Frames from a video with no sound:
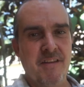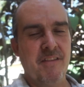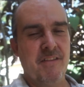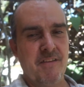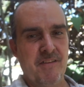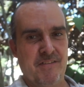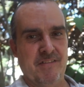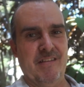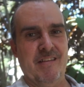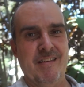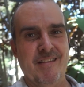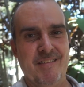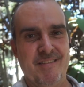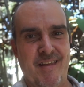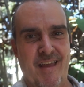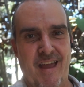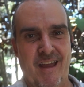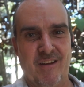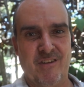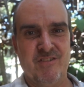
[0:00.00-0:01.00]
This is
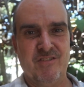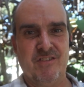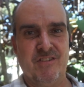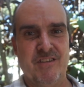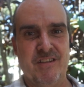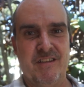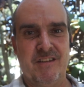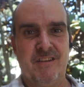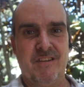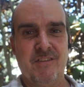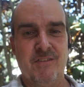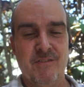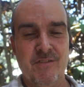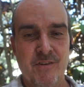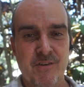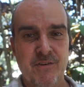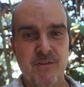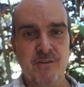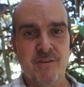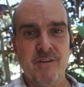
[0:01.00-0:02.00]
actually
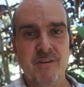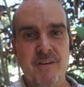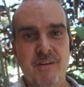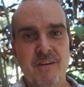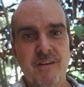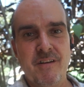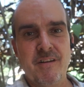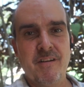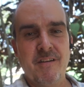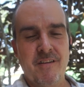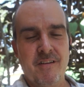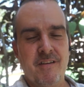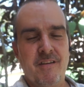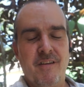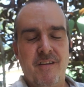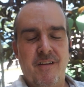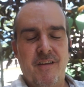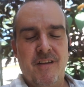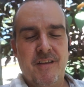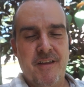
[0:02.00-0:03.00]
dirt.
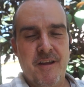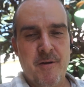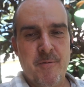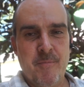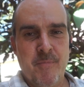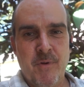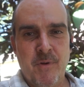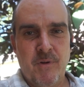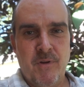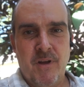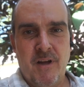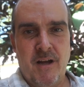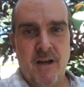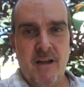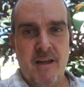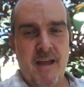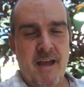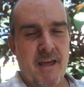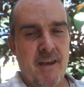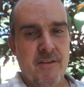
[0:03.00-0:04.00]
Yep,
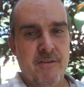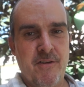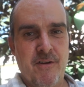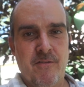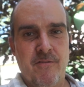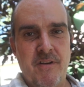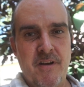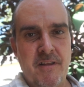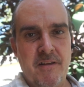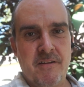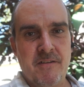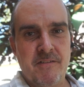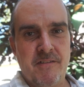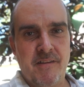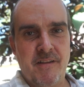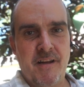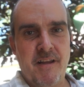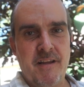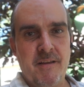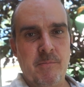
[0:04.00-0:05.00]
I had to do a video
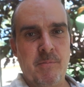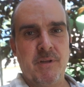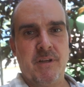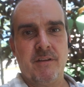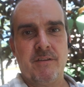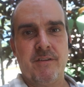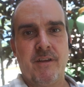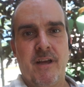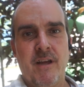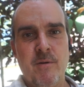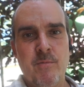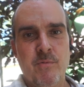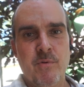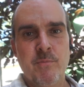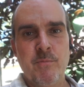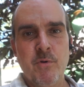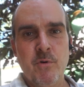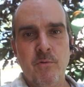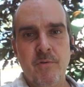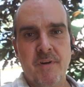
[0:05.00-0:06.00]
today because I'm
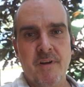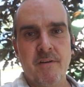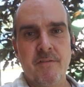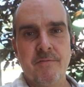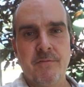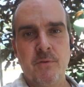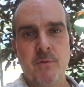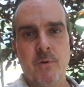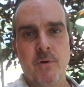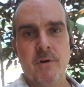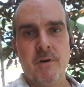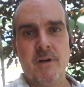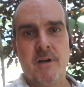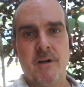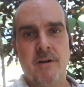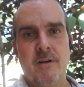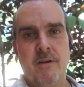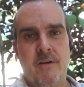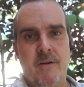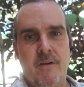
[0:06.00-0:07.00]
removing a floor
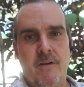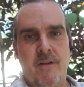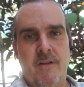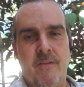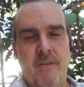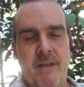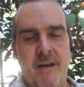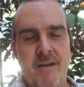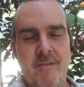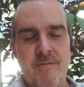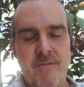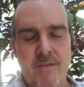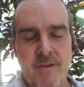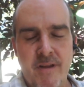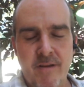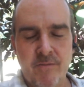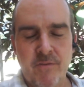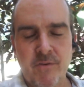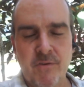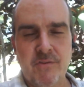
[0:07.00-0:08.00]
that I've
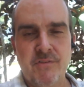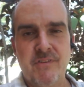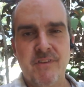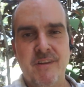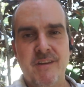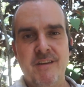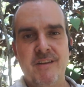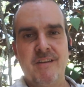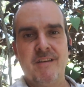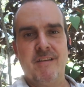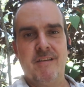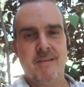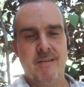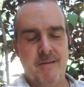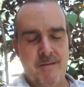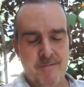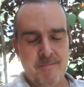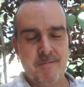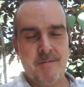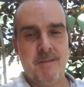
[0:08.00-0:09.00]
never seen
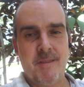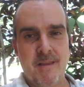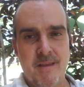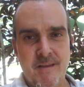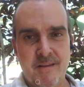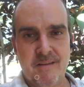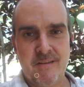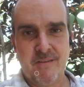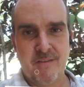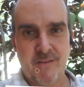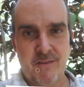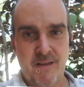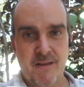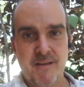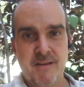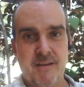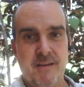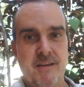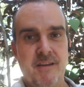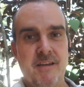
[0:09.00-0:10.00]
anything
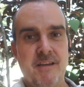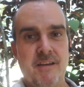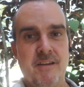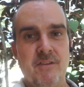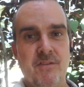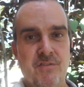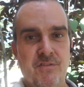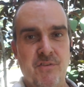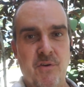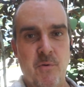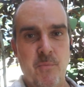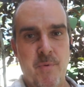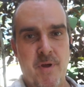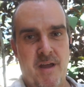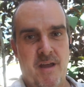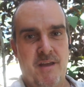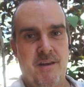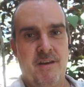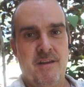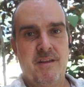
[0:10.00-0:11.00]
like. It is so
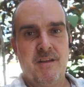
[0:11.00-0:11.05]
bad.